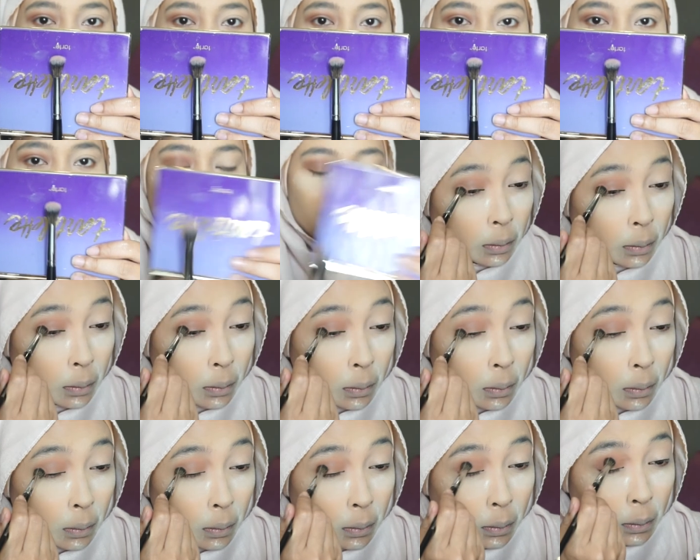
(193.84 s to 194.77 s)
I
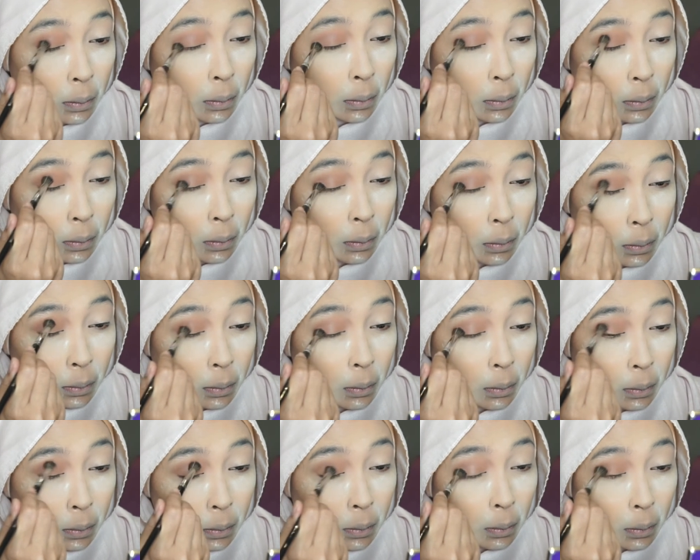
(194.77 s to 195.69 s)
nak.
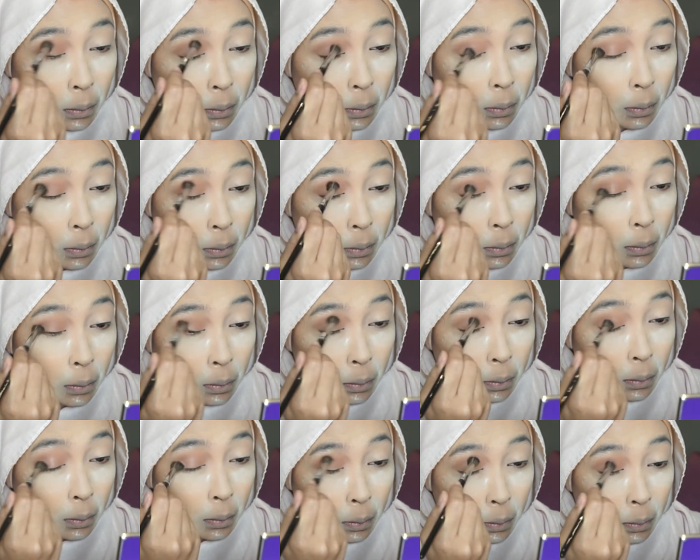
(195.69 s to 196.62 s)
And then Amy tukar
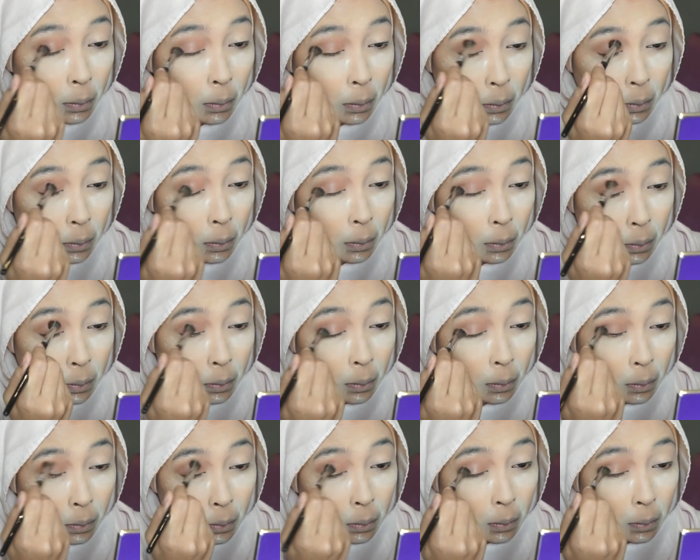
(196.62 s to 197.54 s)
brush. This
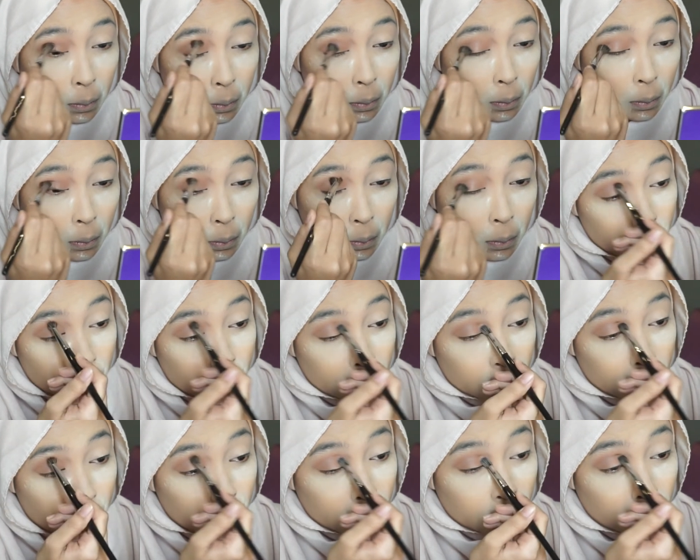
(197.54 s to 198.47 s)
is still a
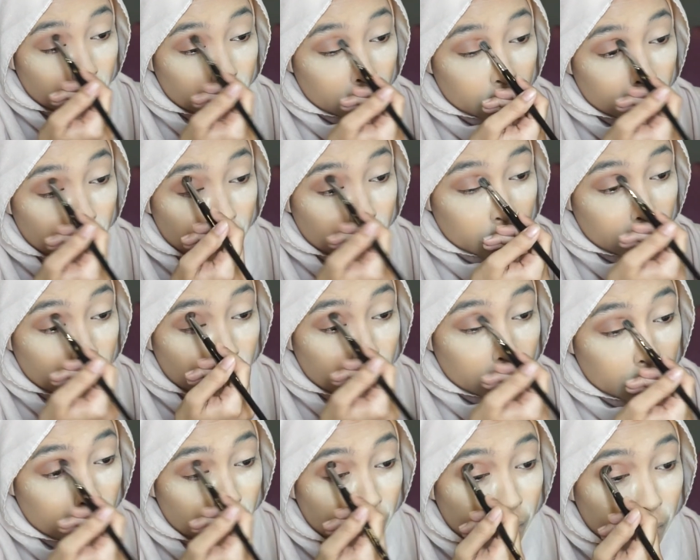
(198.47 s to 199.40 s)
fluffy brush but
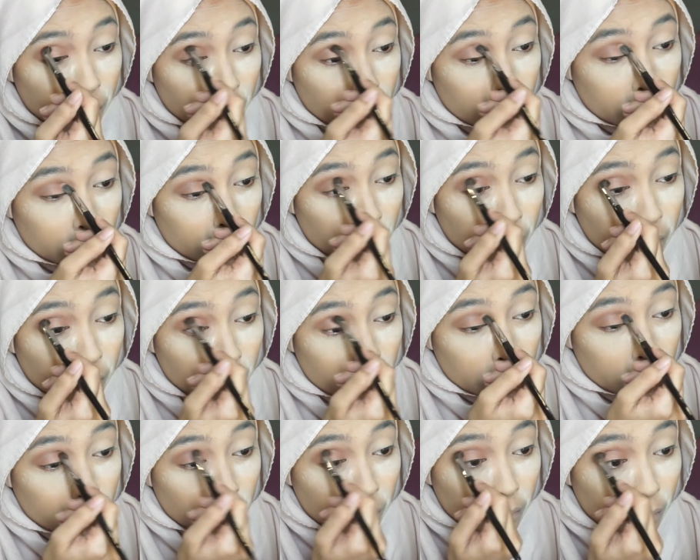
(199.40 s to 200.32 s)
it's
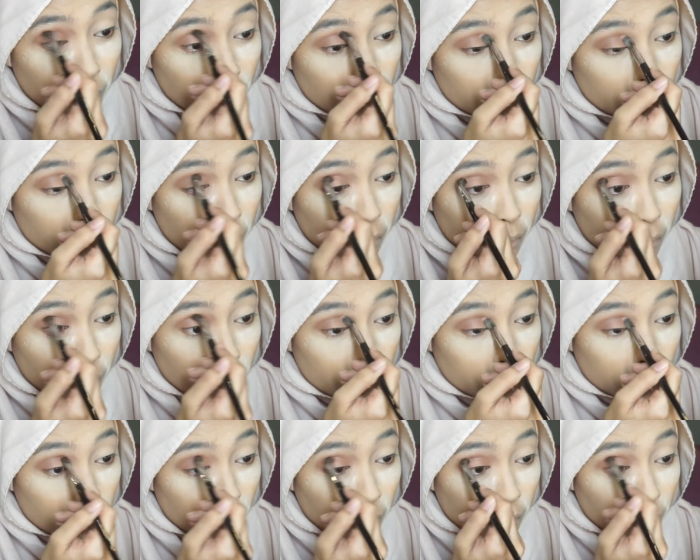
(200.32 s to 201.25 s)
slightly dense
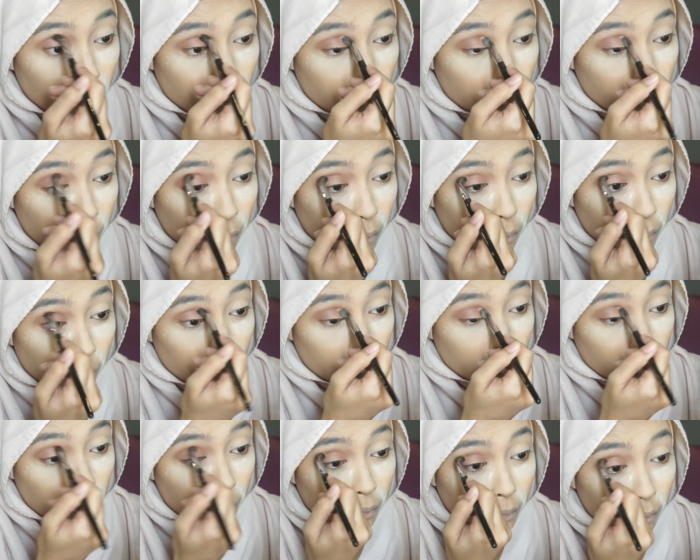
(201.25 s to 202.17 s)

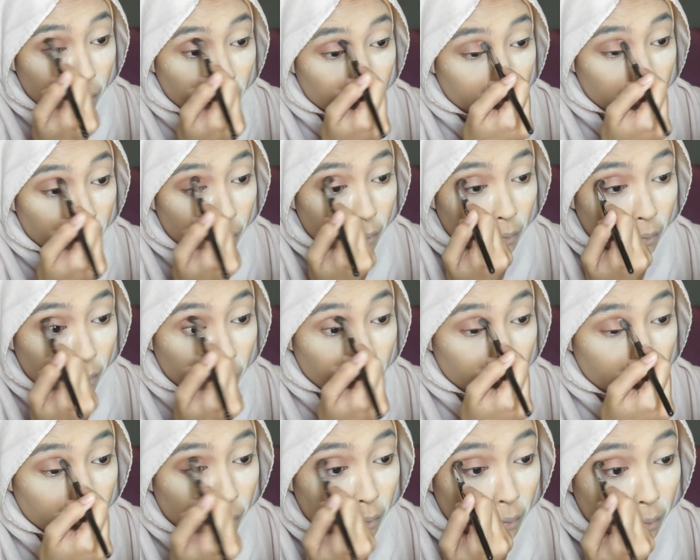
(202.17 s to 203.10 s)
compared to the
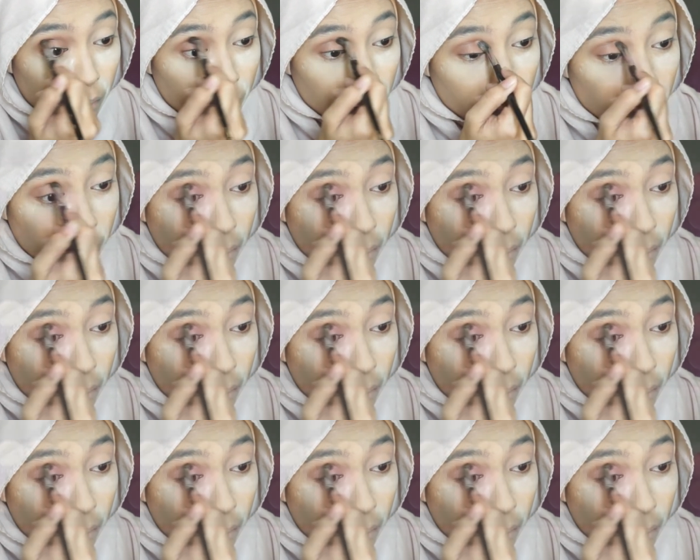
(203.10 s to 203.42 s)
last one.